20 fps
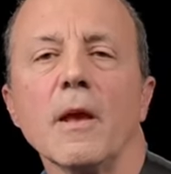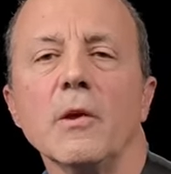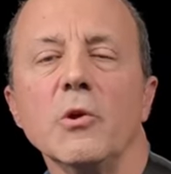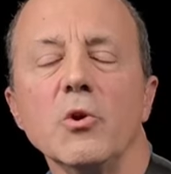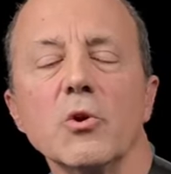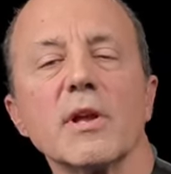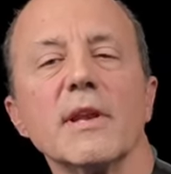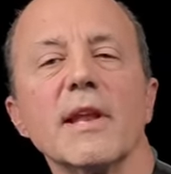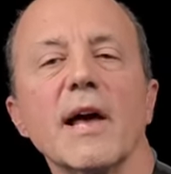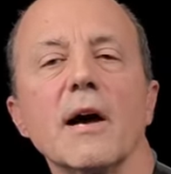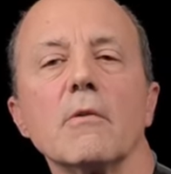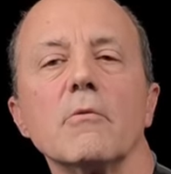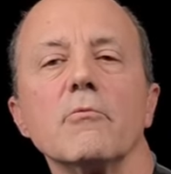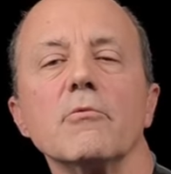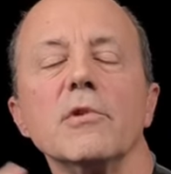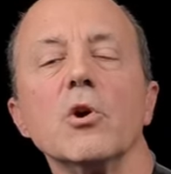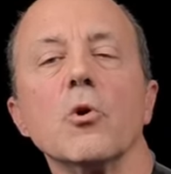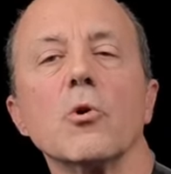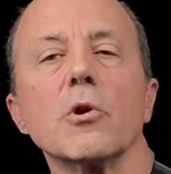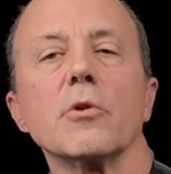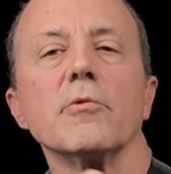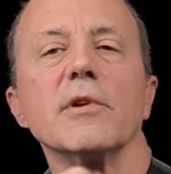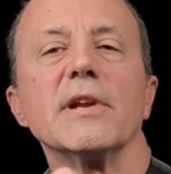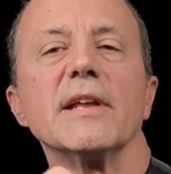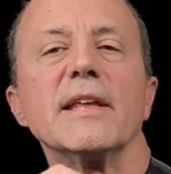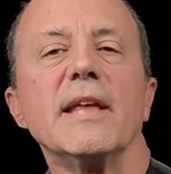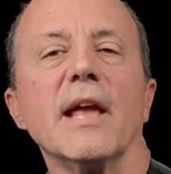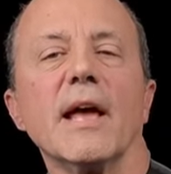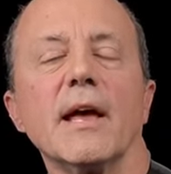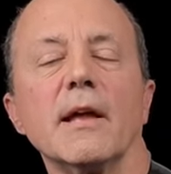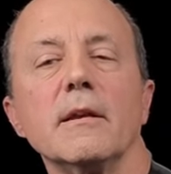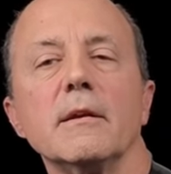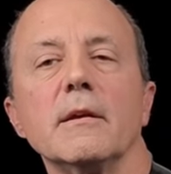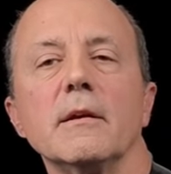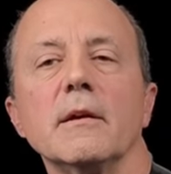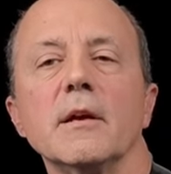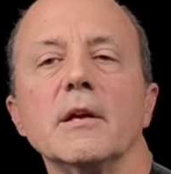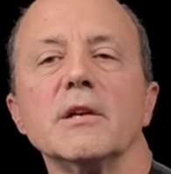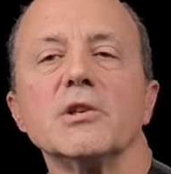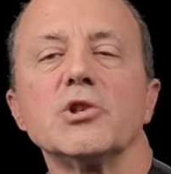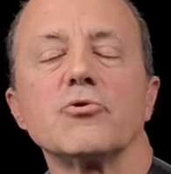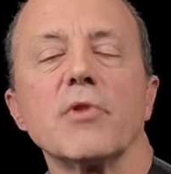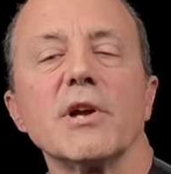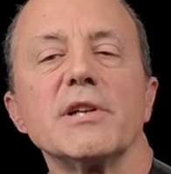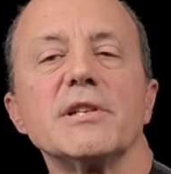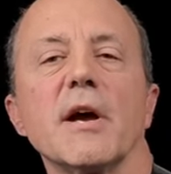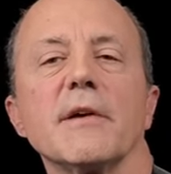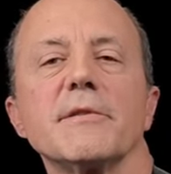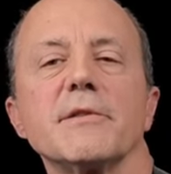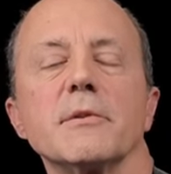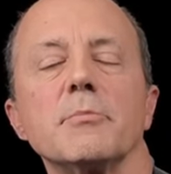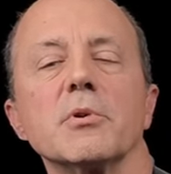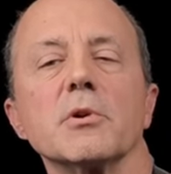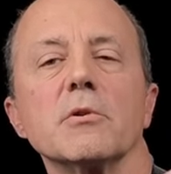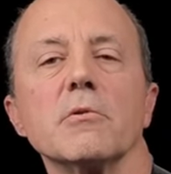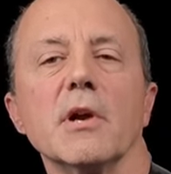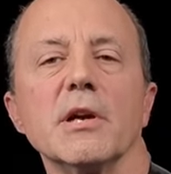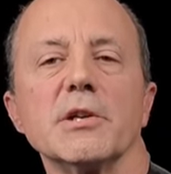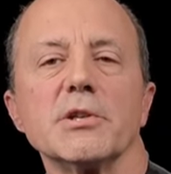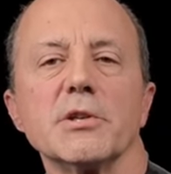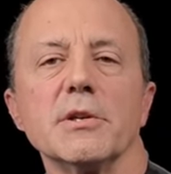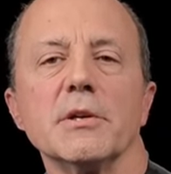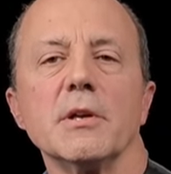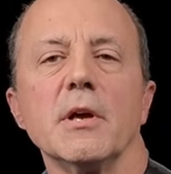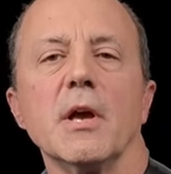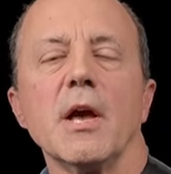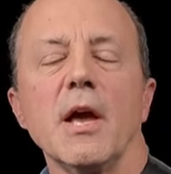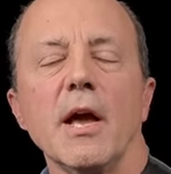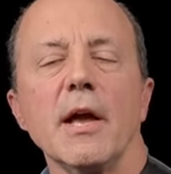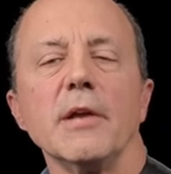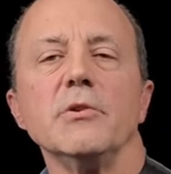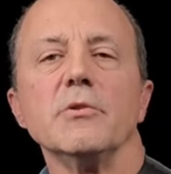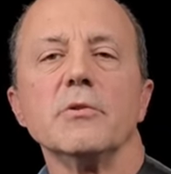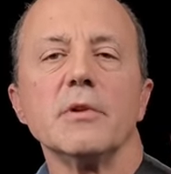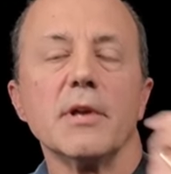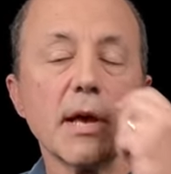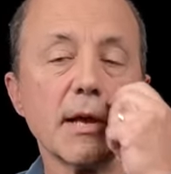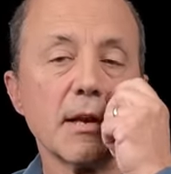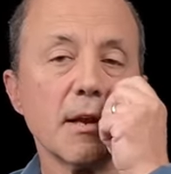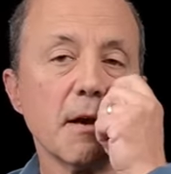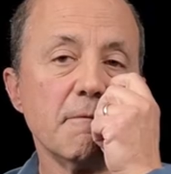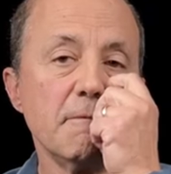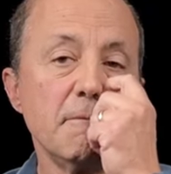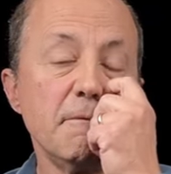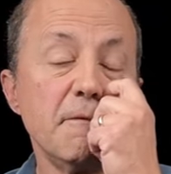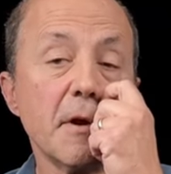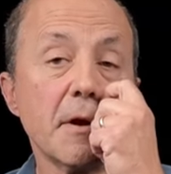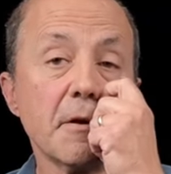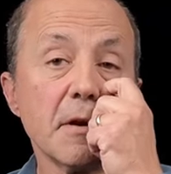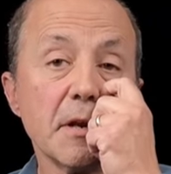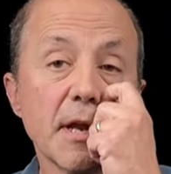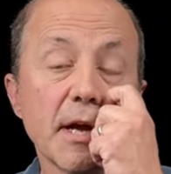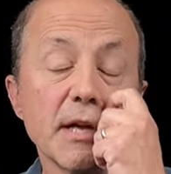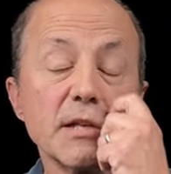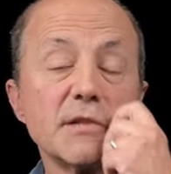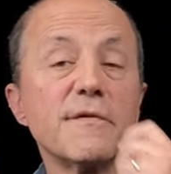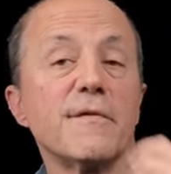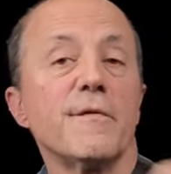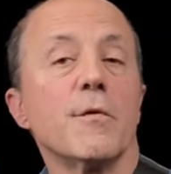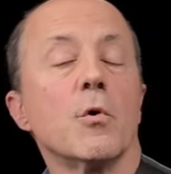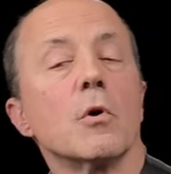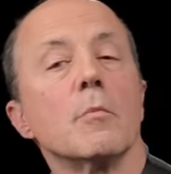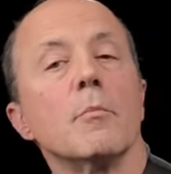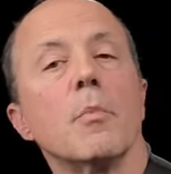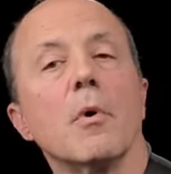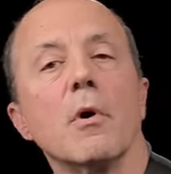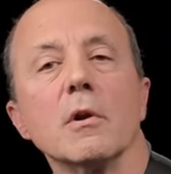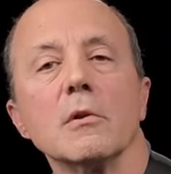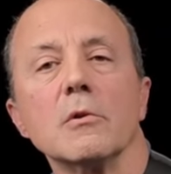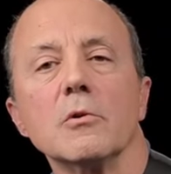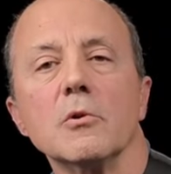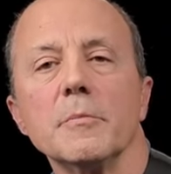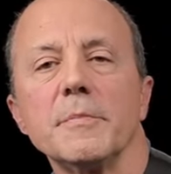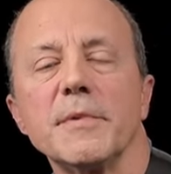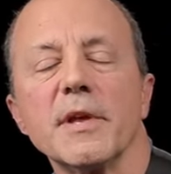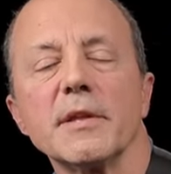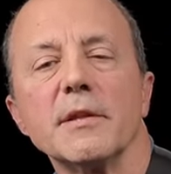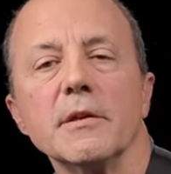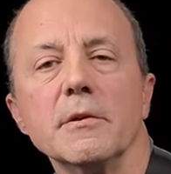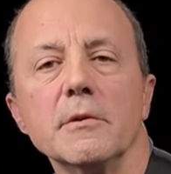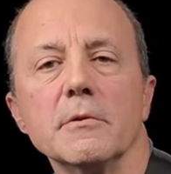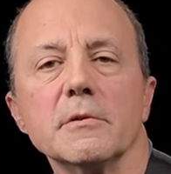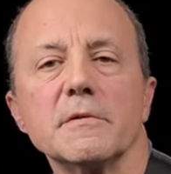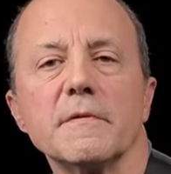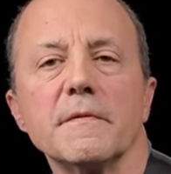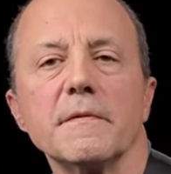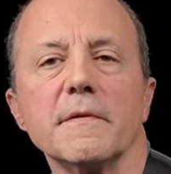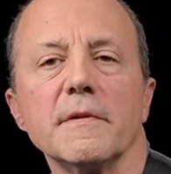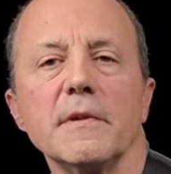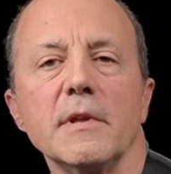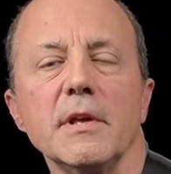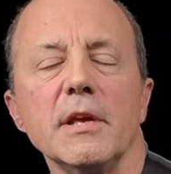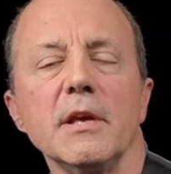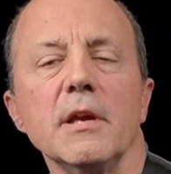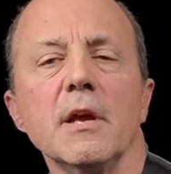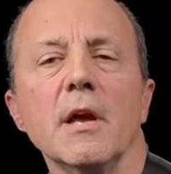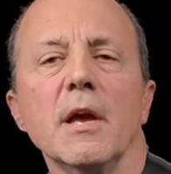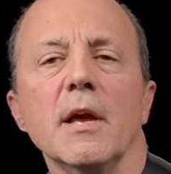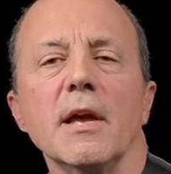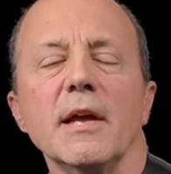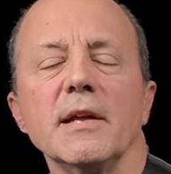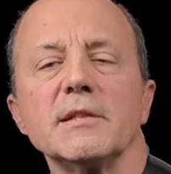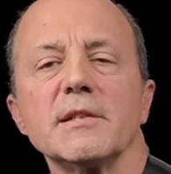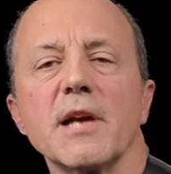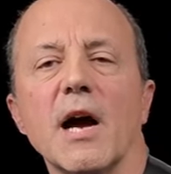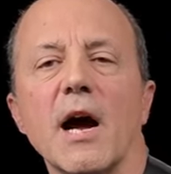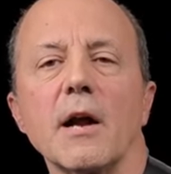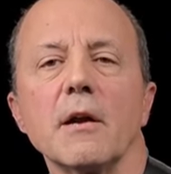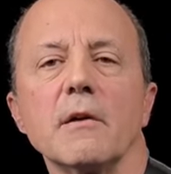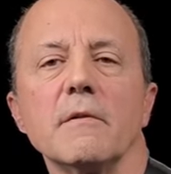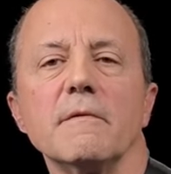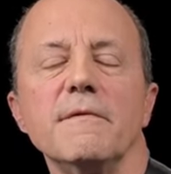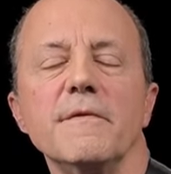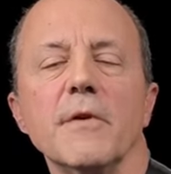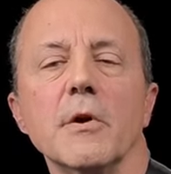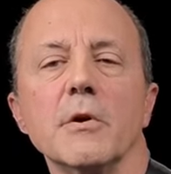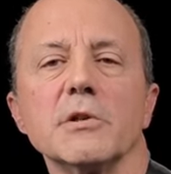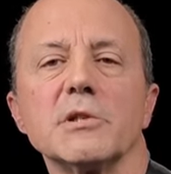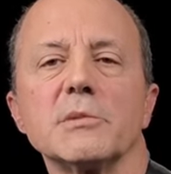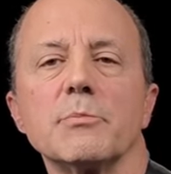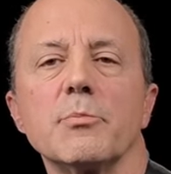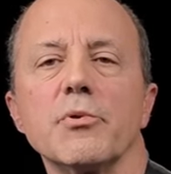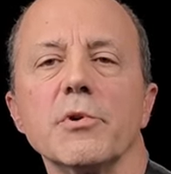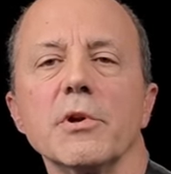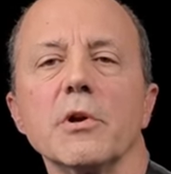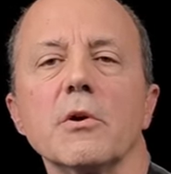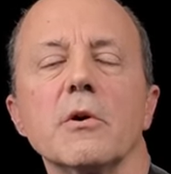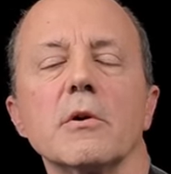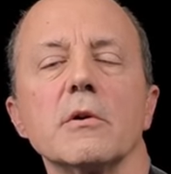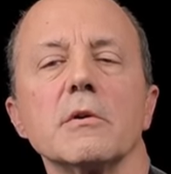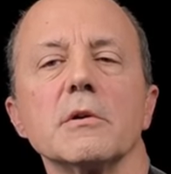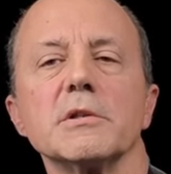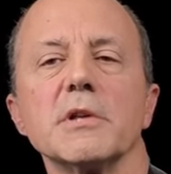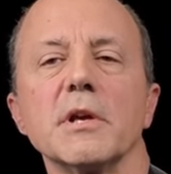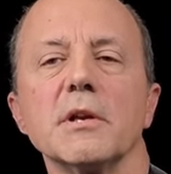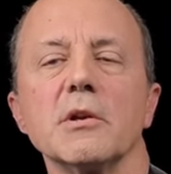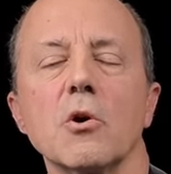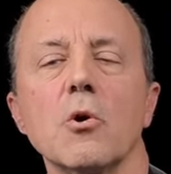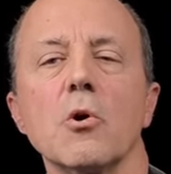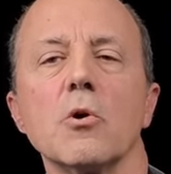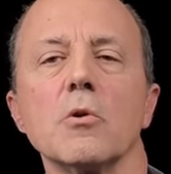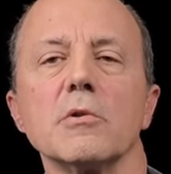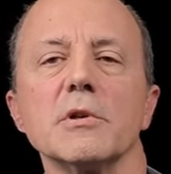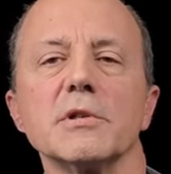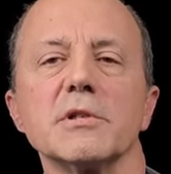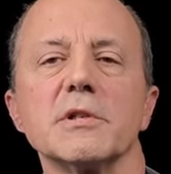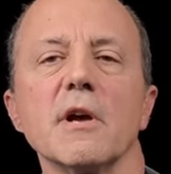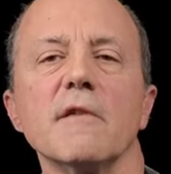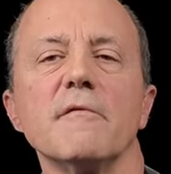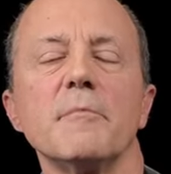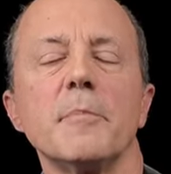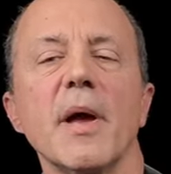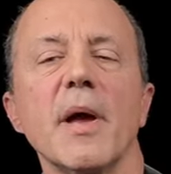You can now reorder it again, stretch out the progression, and you get a very nice 4-bar loop that they used for the entire verse, pre-chorus, and chorus of